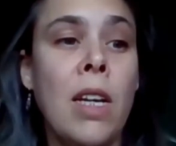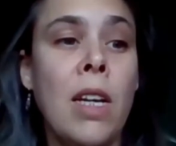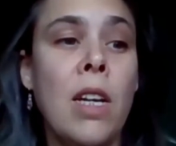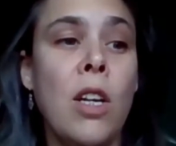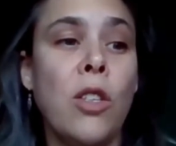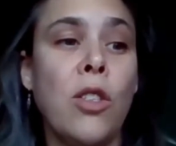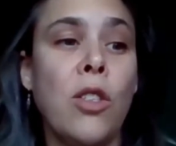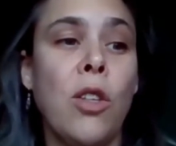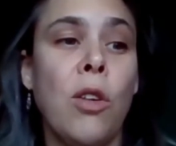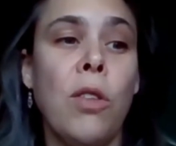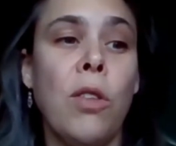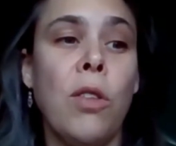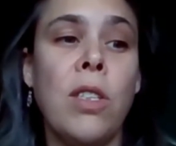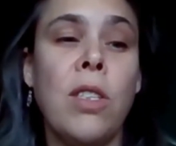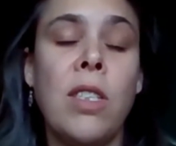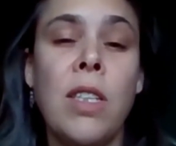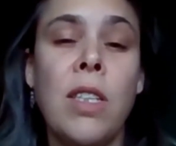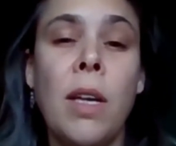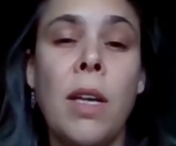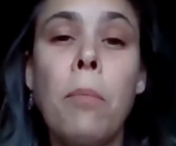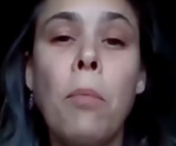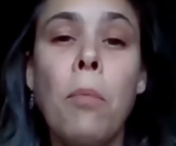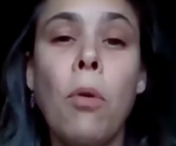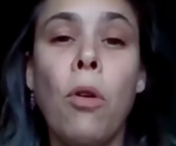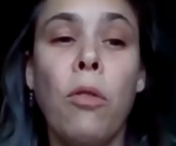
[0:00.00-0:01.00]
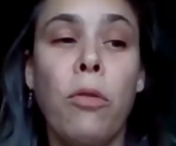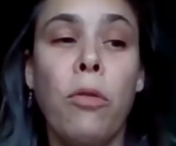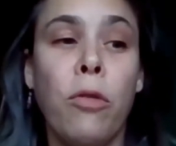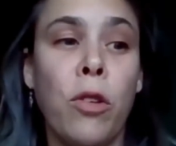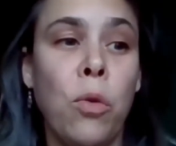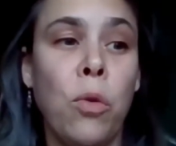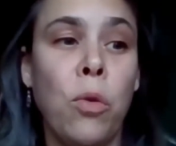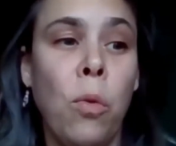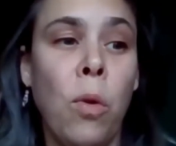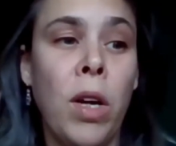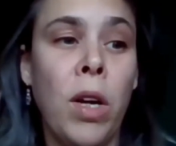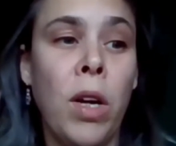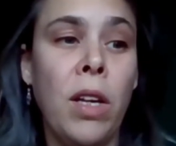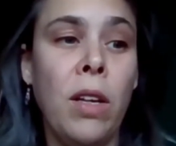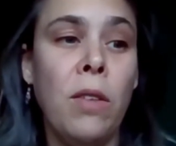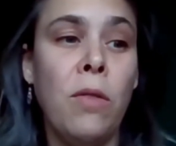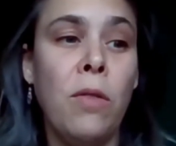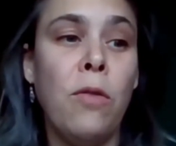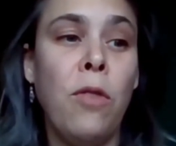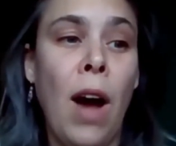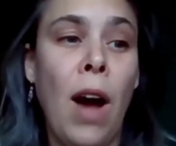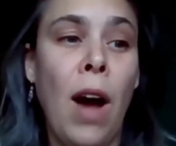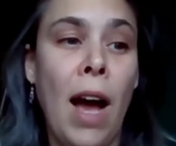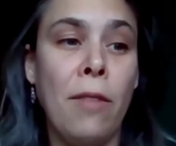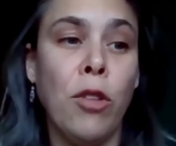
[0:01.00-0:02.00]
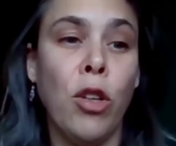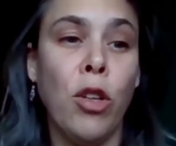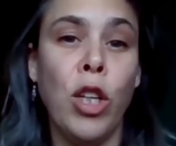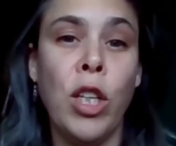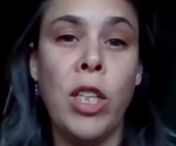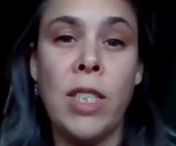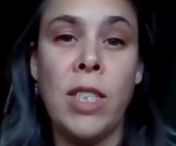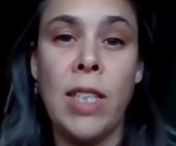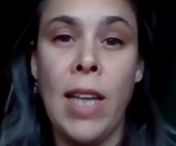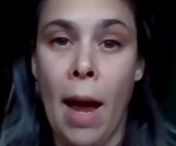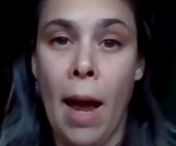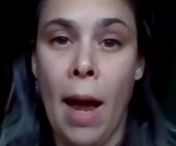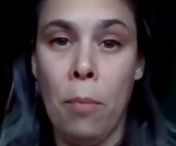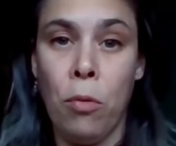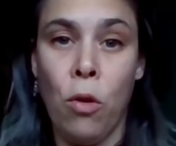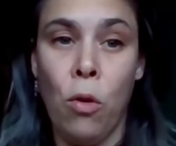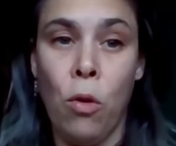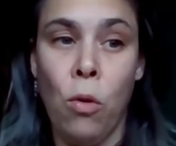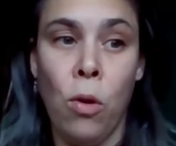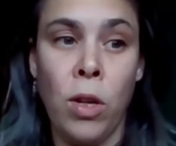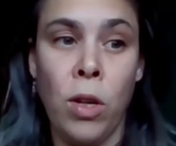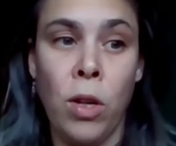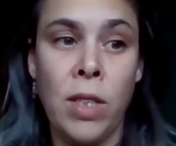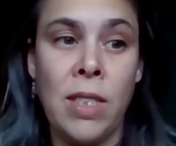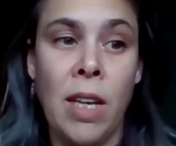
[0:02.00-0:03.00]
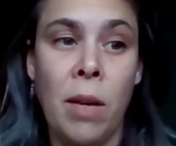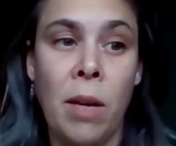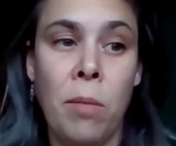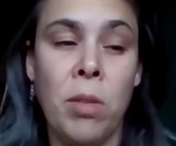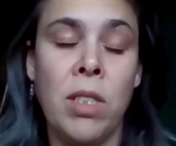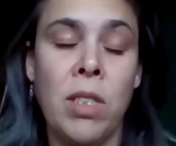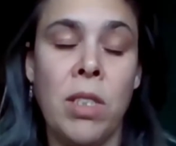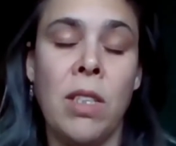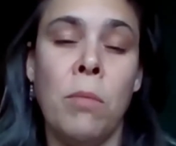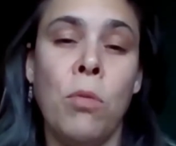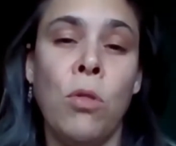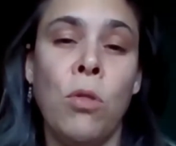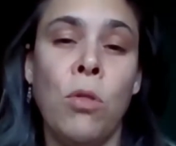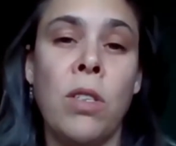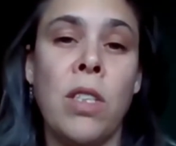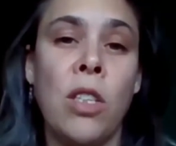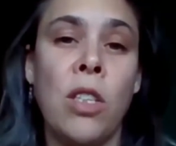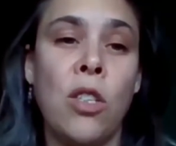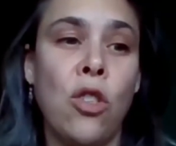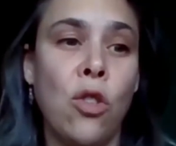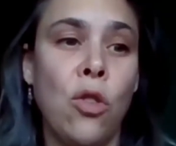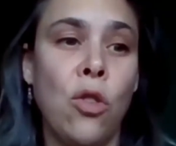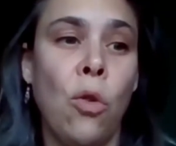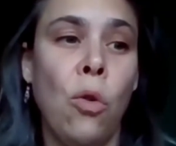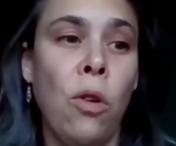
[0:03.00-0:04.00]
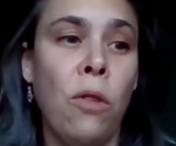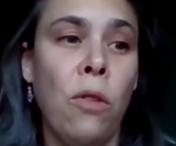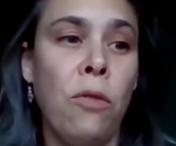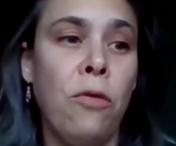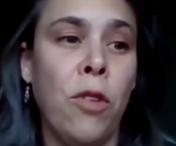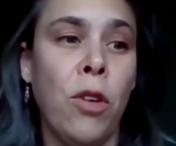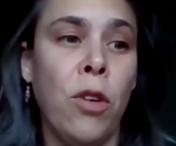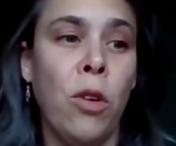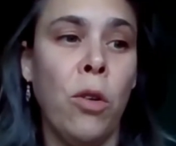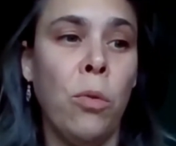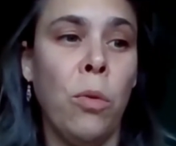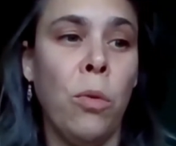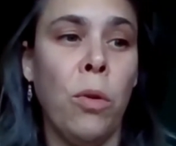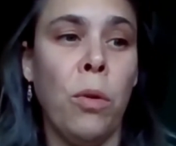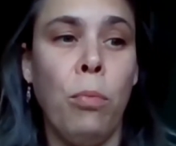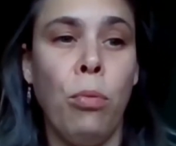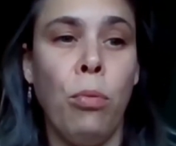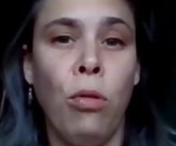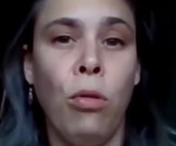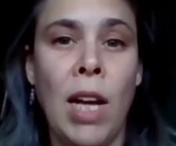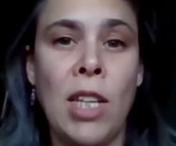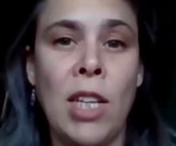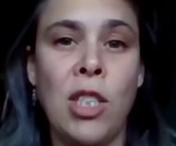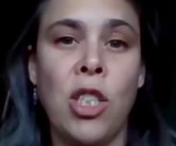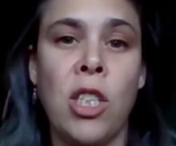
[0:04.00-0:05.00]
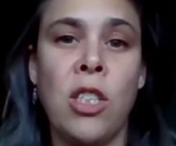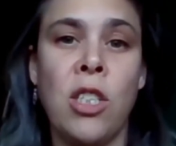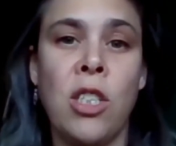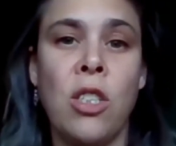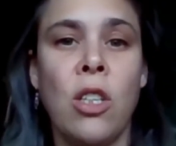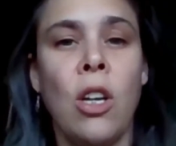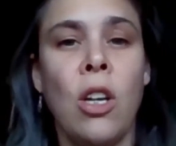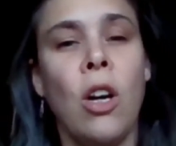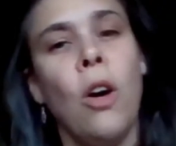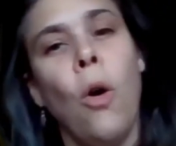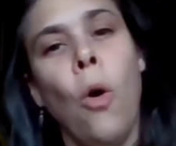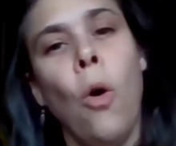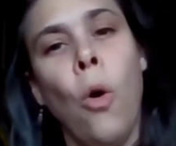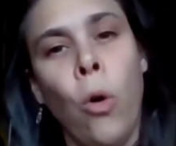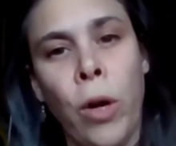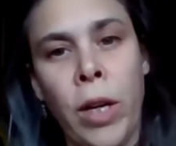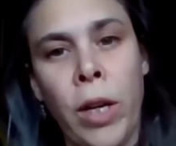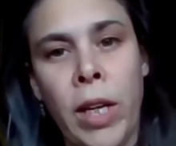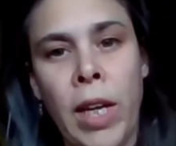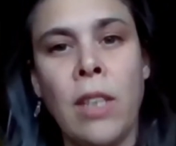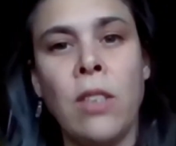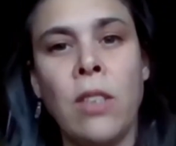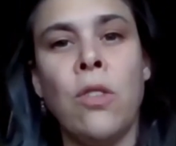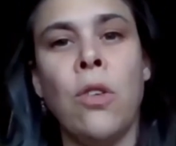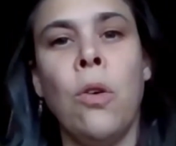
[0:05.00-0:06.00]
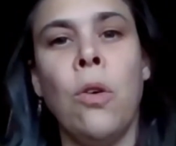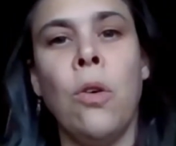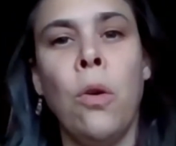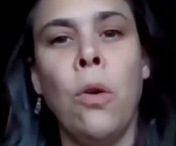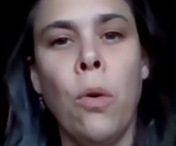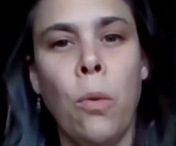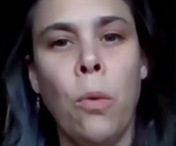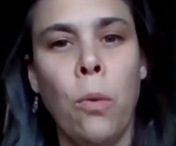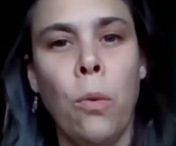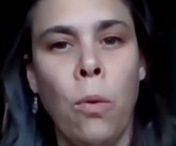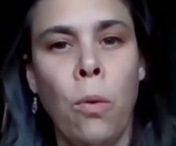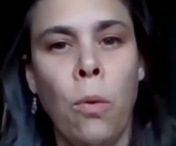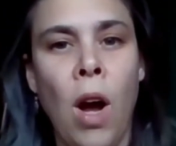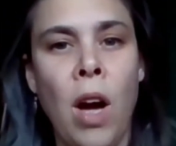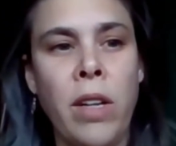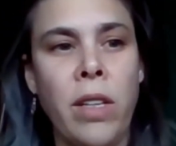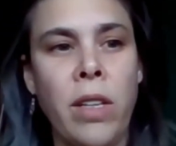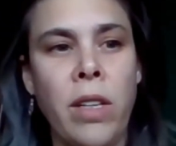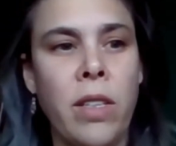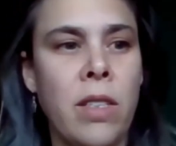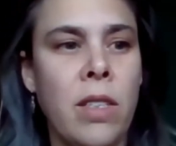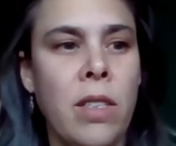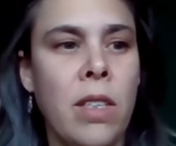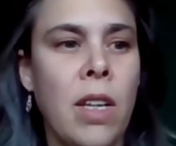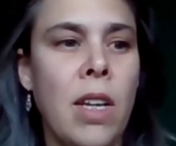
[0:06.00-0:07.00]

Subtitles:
So the symbol for 25 degrees Capricorn, the Sabian symbol, is a store filled with precious Oriental rugs.